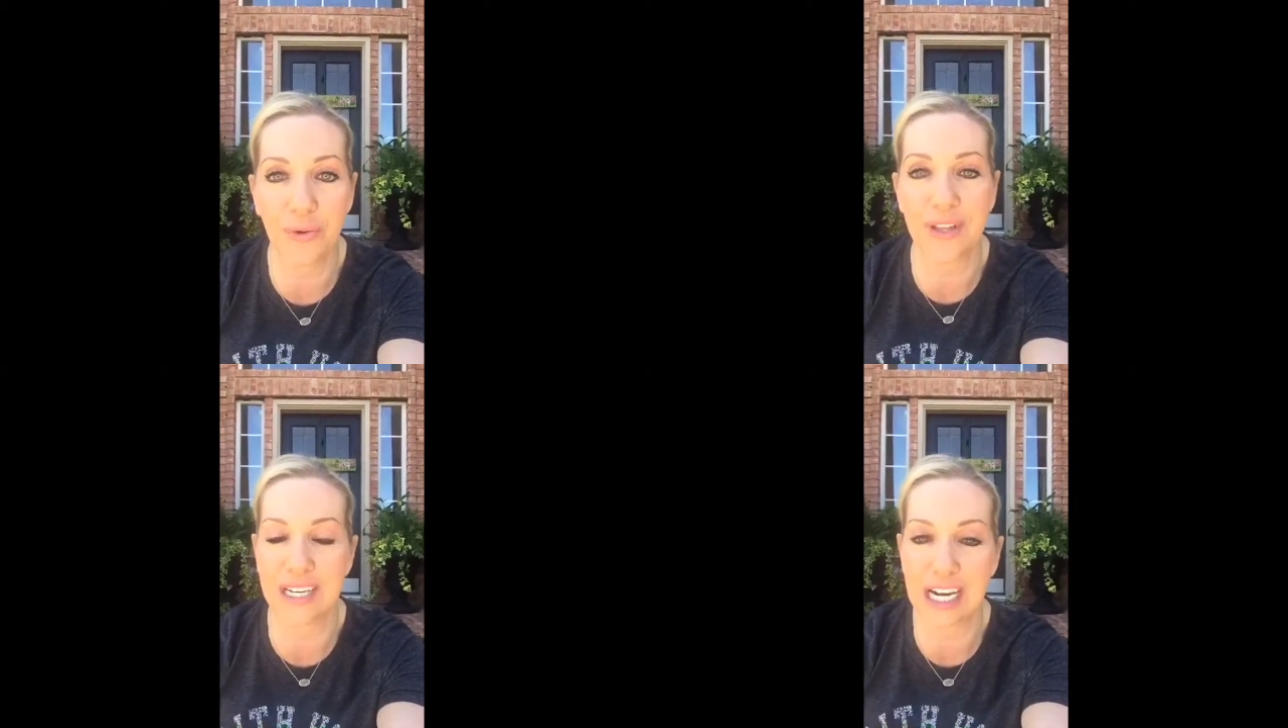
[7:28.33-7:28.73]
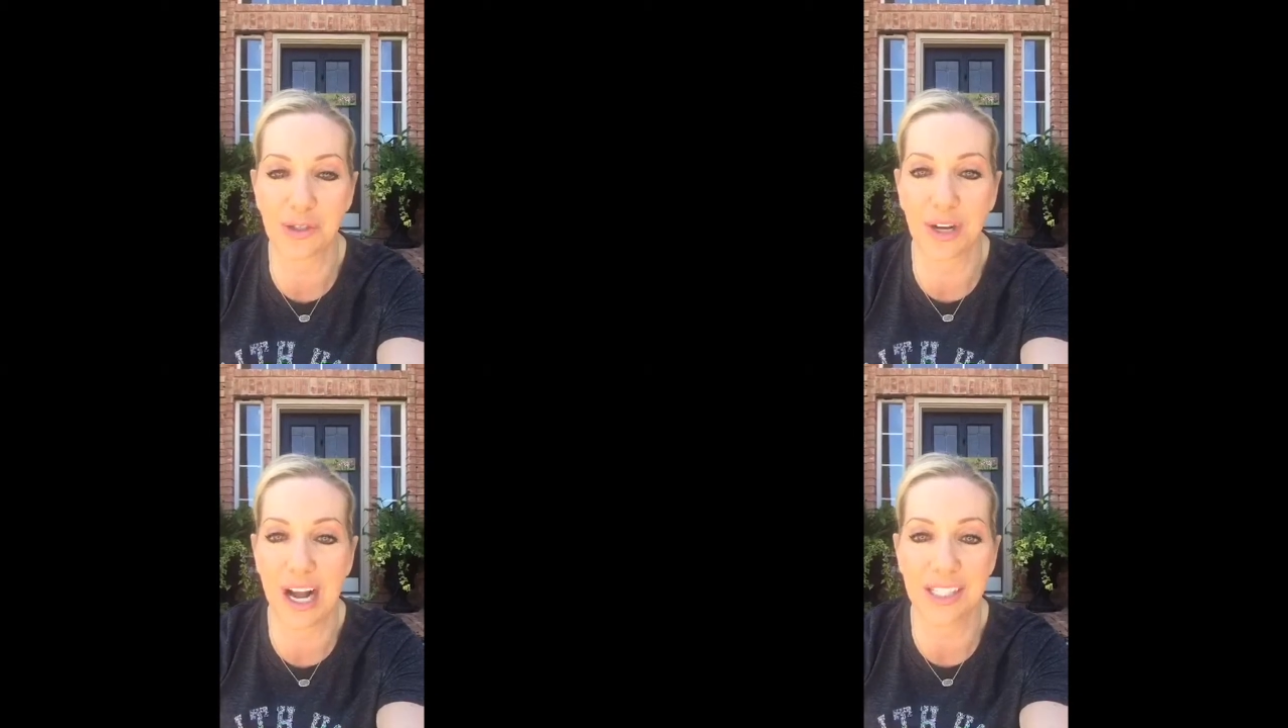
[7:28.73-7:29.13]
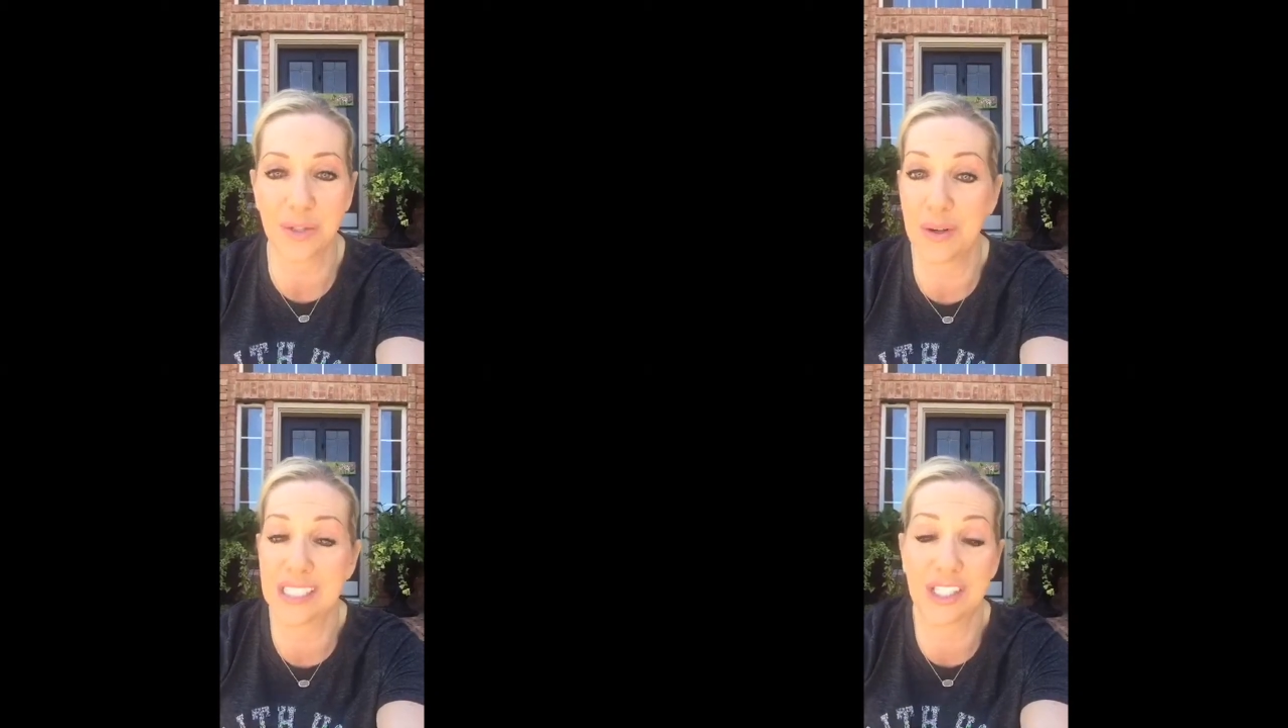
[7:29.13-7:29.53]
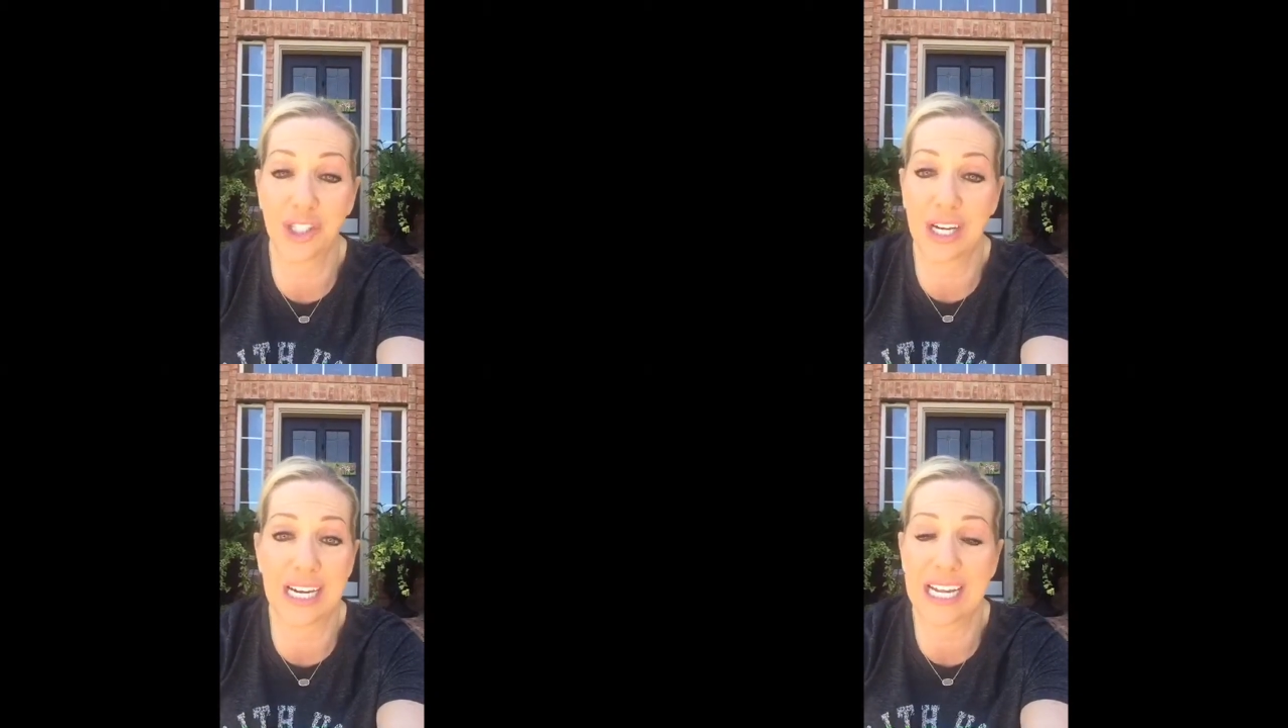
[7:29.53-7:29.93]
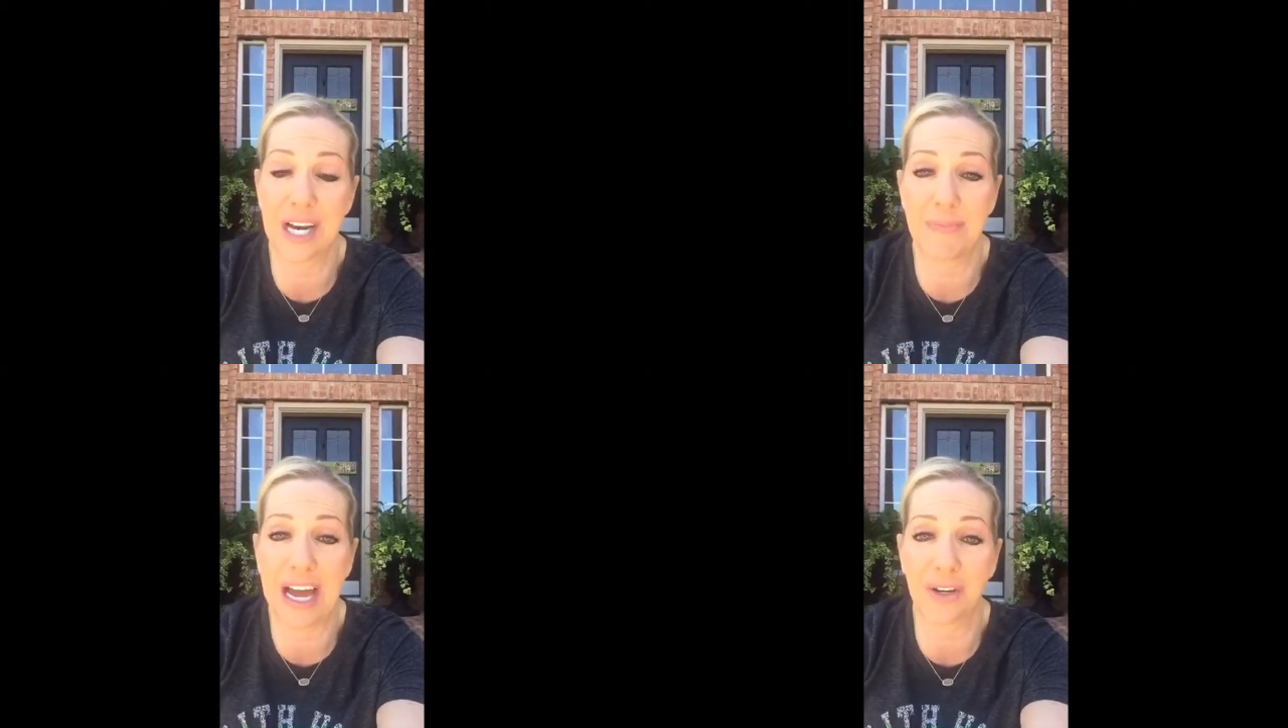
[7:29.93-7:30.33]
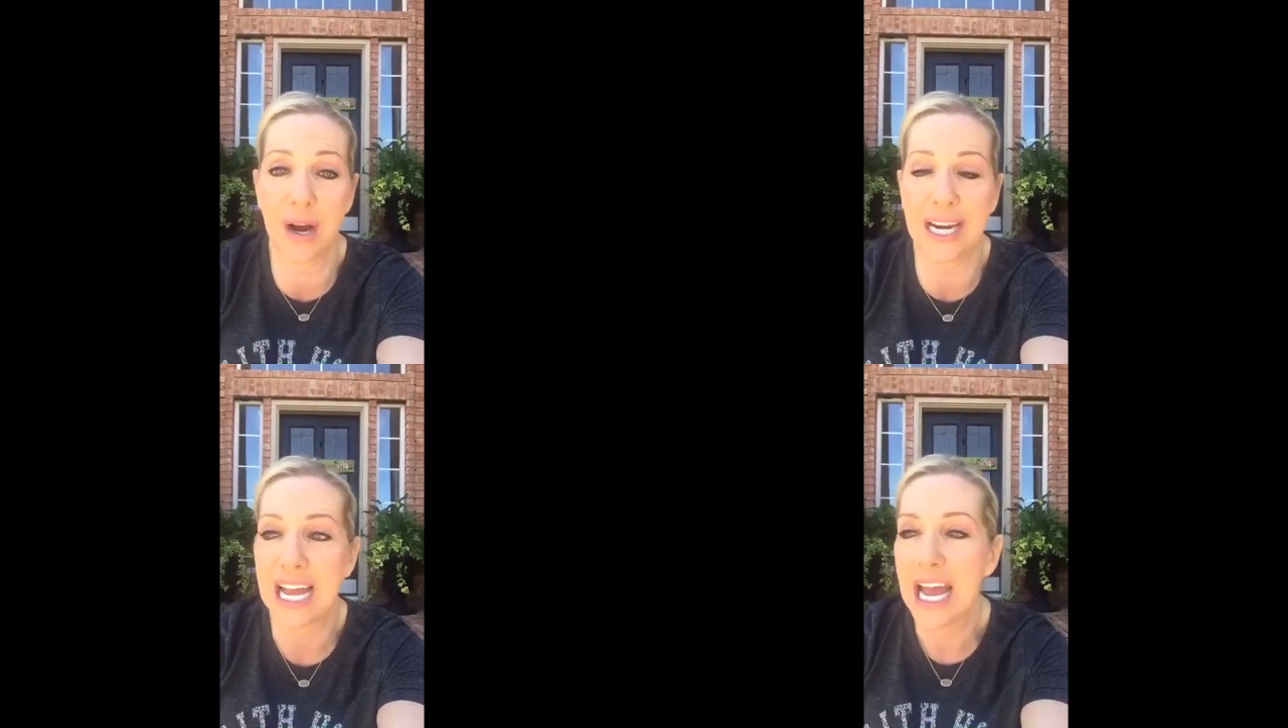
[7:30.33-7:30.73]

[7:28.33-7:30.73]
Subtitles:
The natural consequence is you're going to get a bad grade.